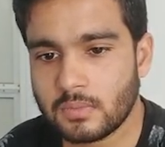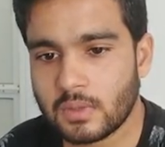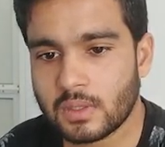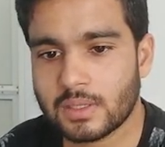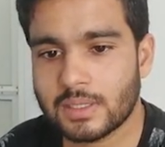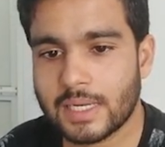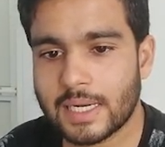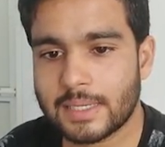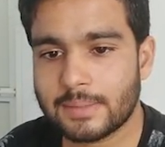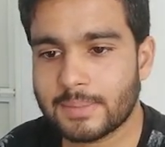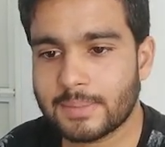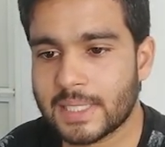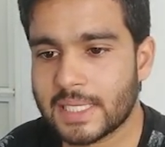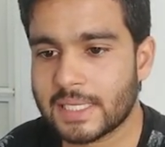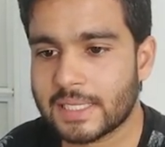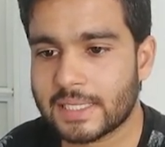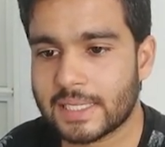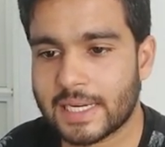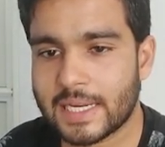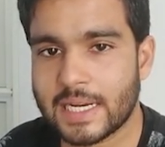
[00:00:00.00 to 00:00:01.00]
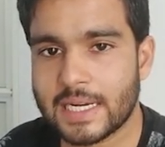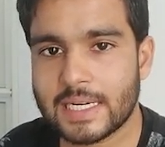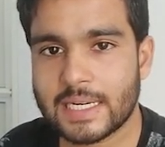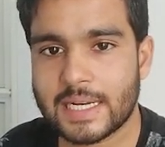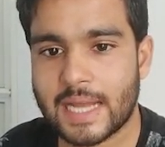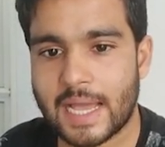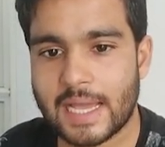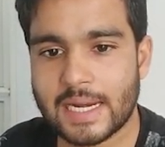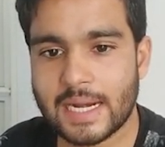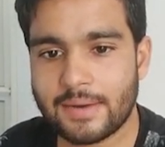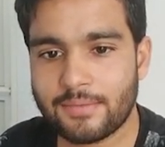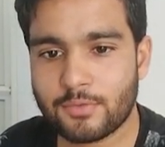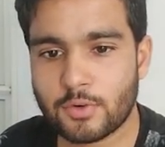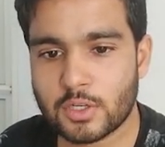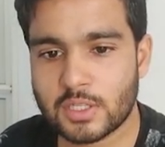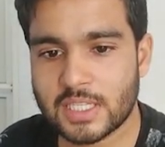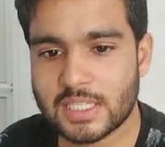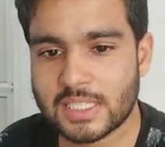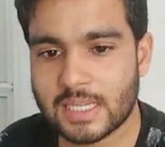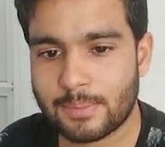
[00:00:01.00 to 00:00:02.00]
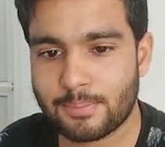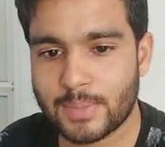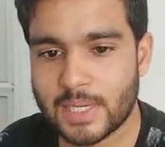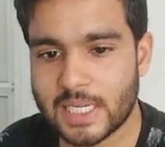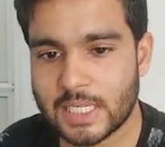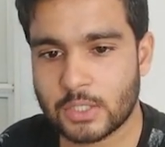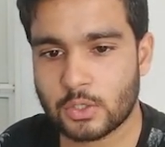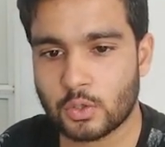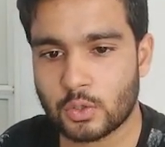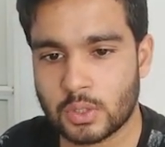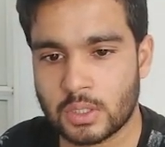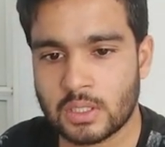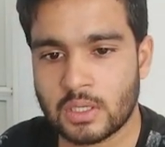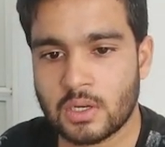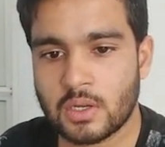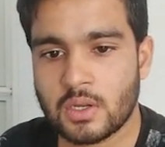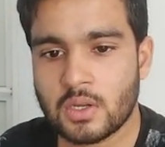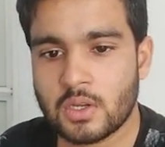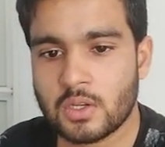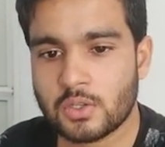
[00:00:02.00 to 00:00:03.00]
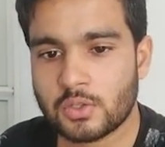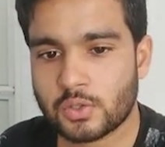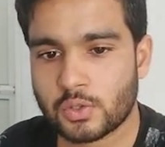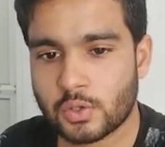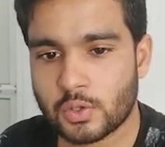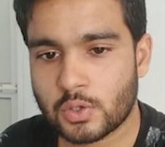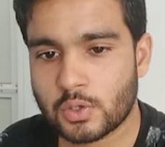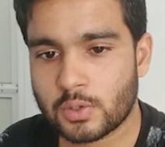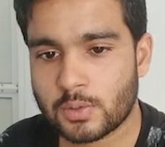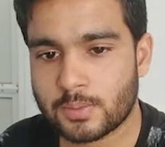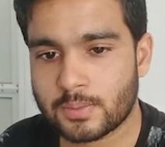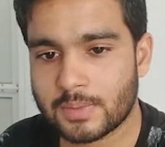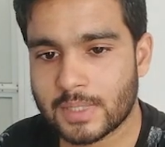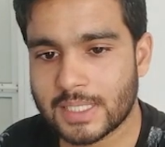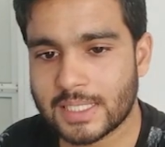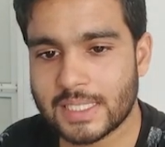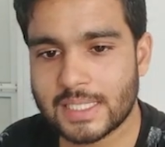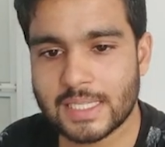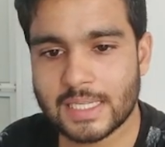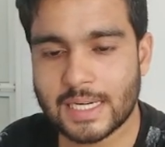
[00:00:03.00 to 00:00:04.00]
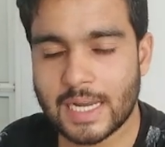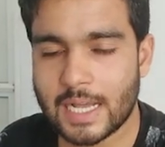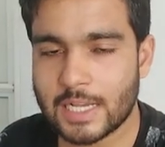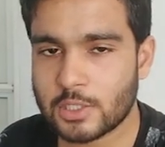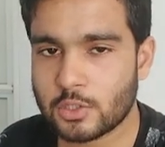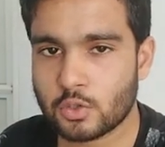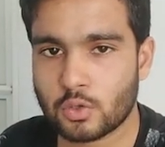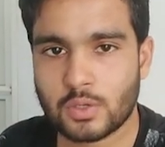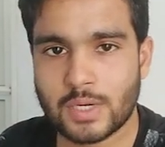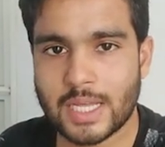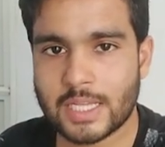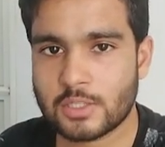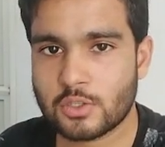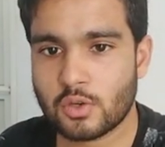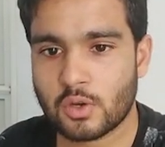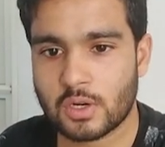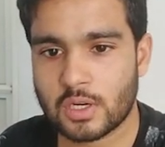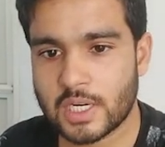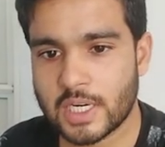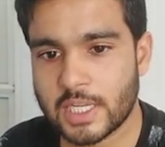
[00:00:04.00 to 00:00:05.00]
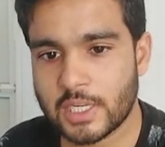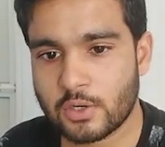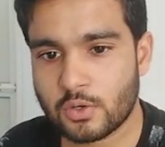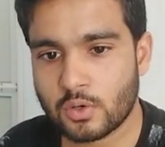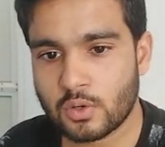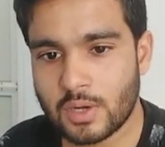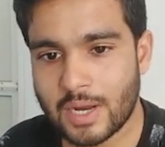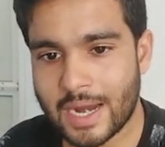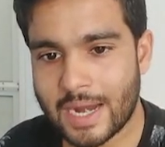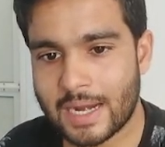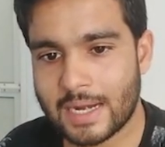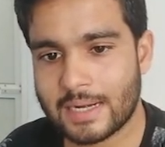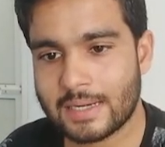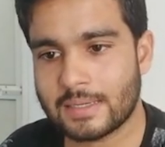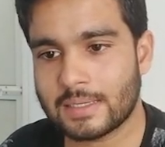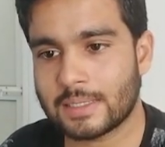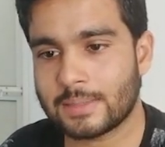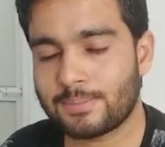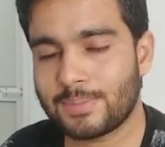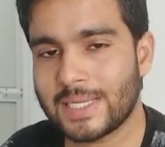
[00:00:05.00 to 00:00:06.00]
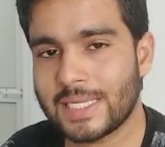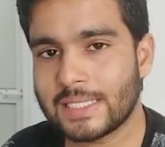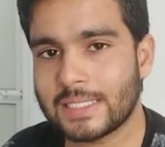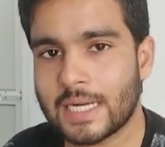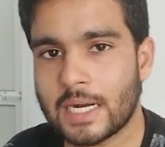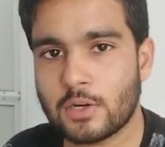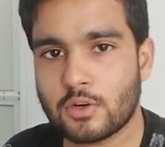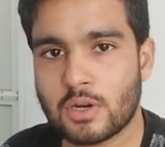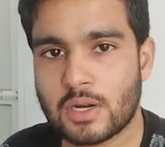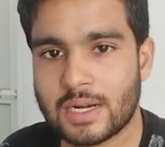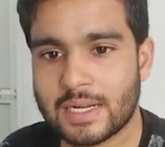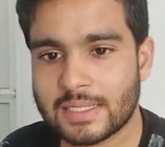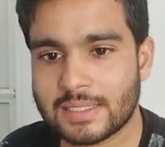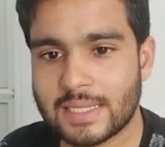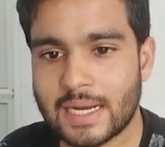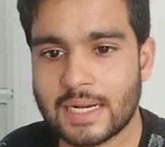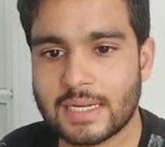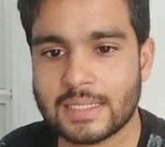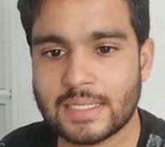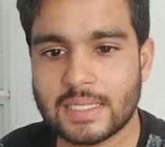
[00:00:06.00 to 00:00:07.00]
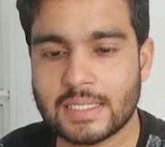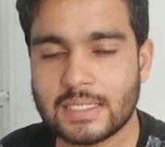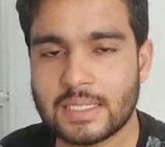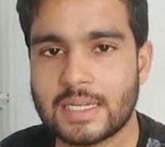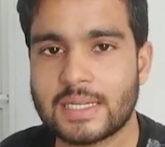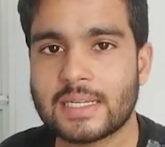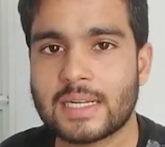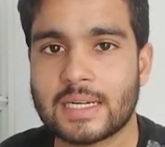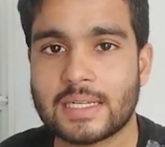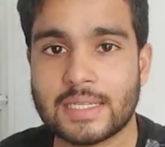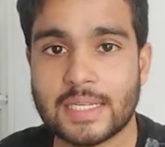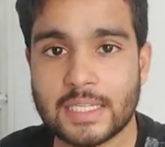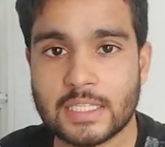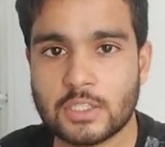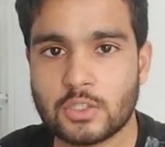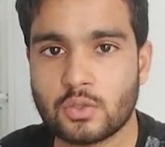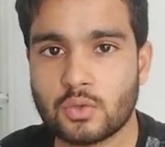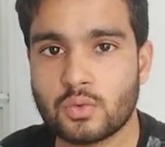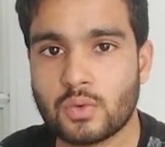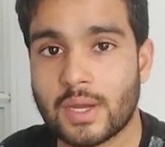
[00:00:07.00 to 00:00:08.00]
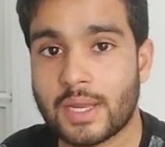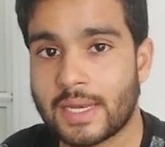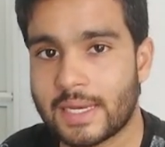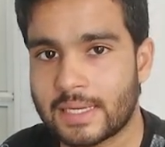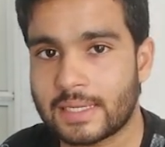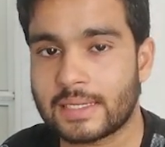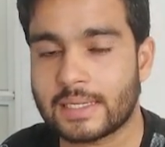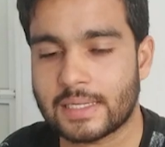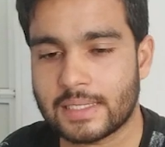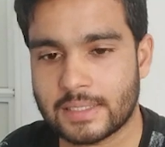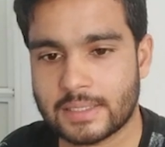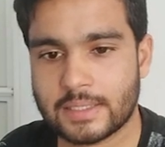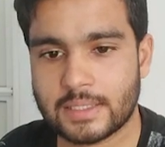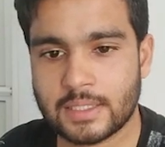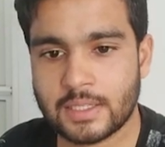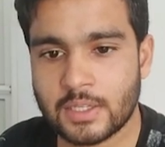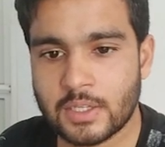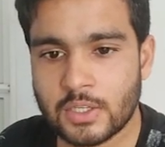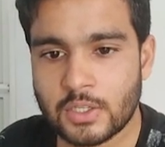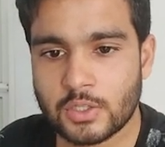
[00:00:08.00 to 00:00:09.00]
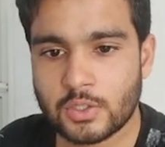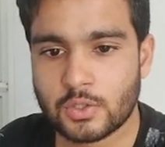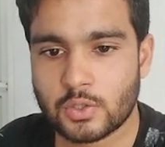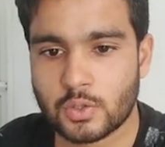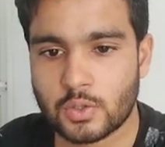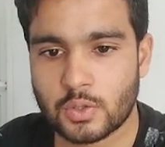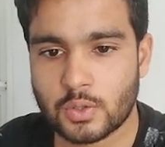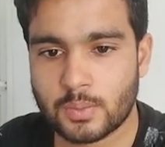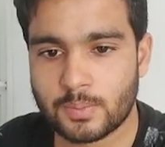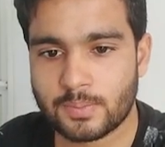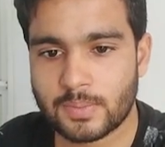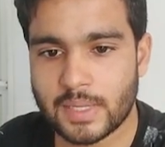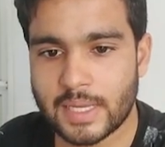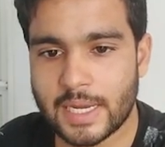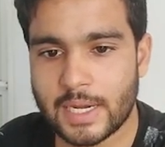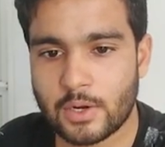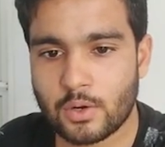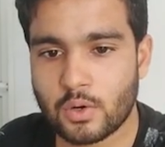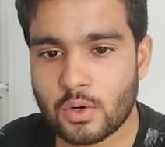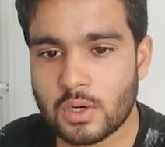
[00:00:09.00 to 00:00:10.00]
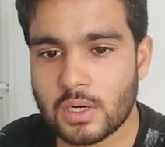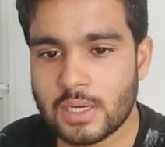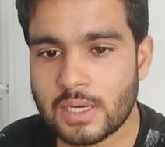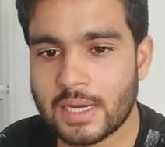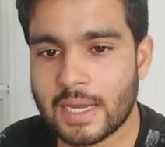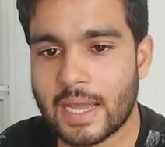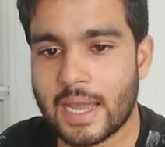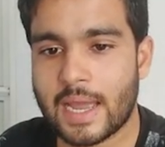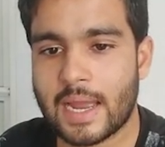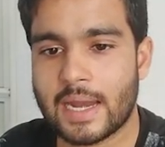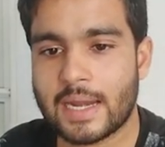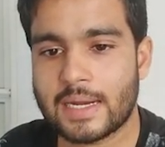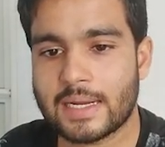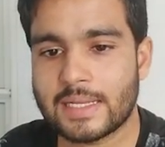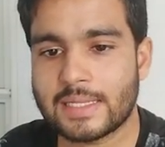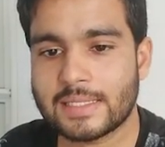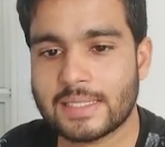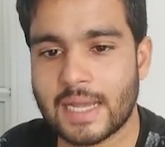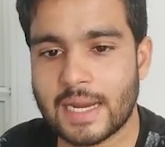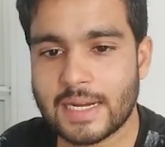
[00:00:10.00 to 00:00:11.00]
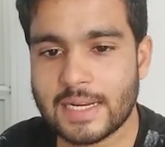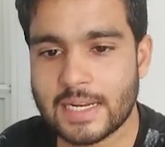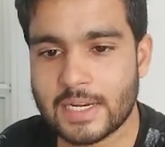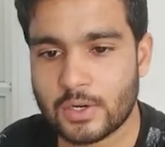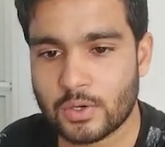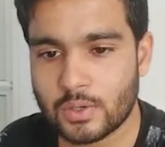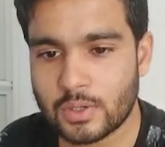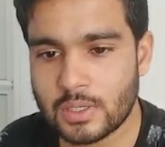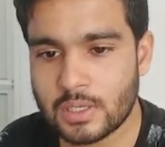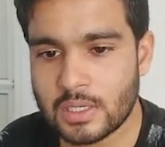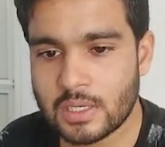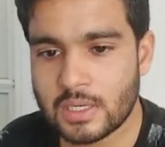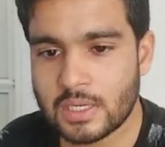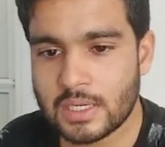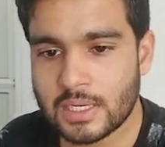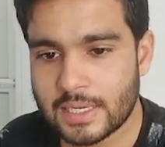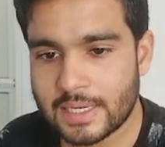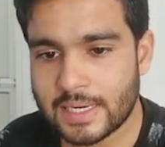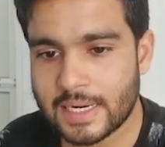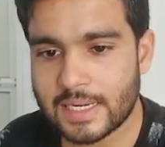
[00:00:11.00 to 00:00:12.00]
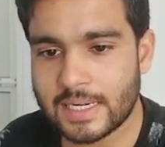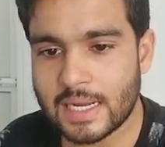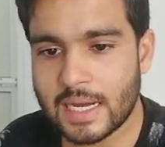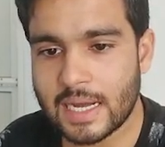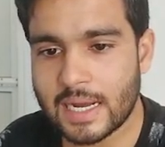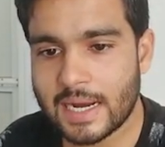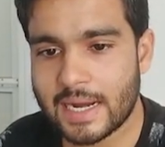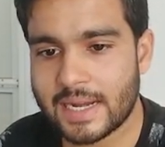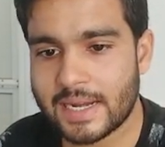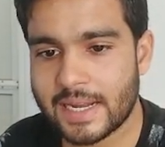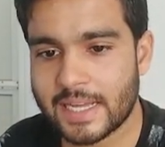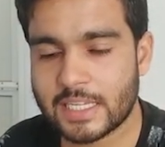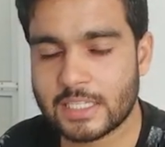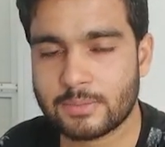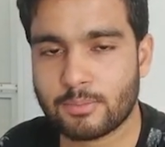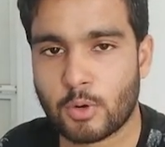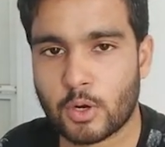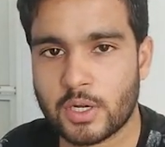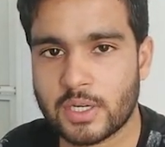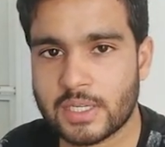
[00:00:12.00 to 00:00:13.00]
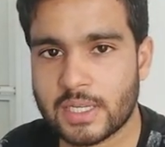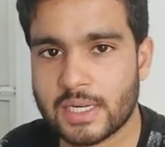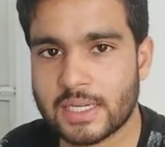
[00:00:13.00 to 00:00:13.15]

Let me create a diagram for this complete code. So this is a class node, as you already know, and please try to understand this in context to a linked list. So a node, and inside a node data and next pointer